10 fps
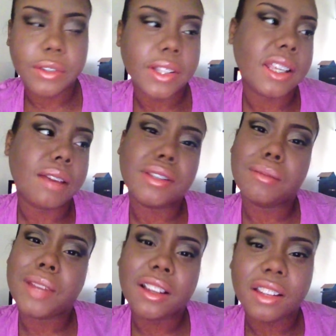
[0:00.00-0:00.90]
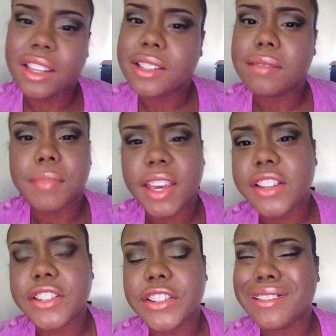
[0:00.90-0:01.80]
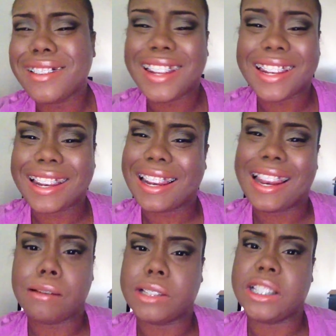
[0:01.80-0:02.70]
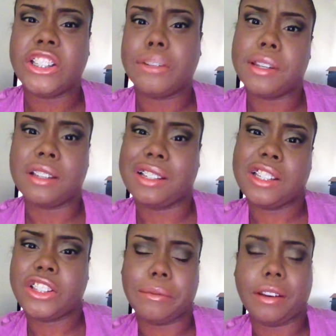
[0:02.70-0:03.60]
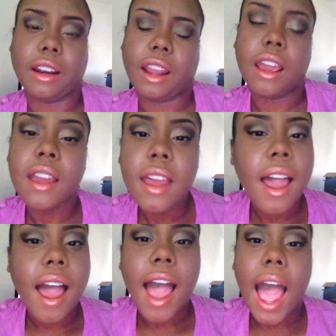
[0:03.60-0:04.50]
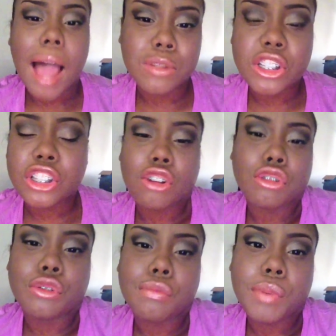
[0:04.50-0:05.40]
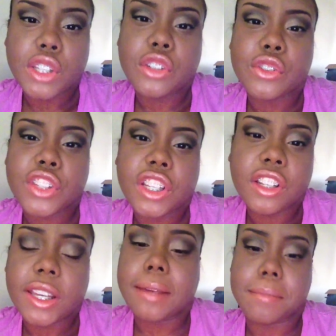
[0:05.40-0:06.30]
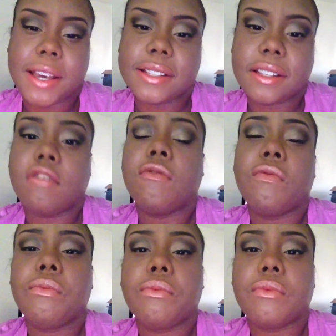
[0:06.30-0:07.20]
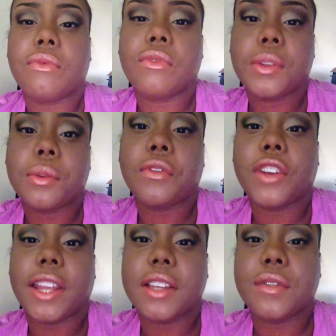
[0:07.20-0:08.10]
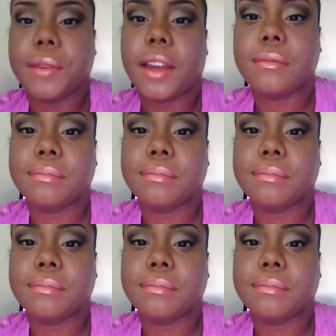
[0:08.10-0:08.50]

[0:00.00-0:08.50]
tape, so I'm not gonna get to measure and I'm just gonna do pictures and look at myself 24 days from now.